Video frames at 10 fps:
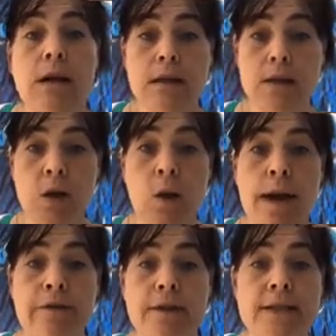So I
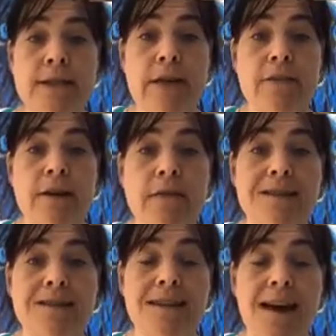feel safe enough to
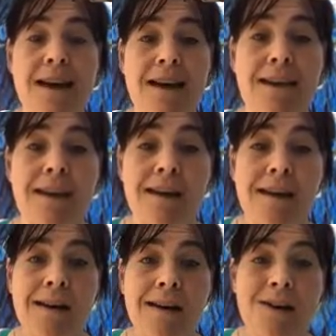say,
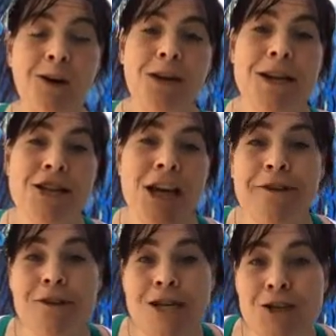go get checked
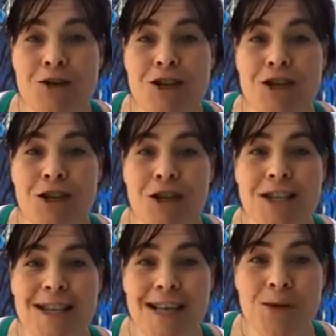for a stricture, because
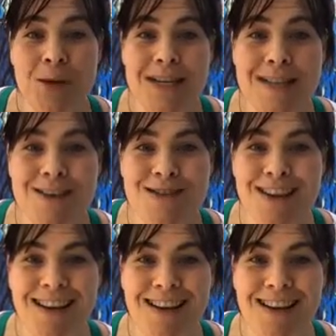that's what it sounds like.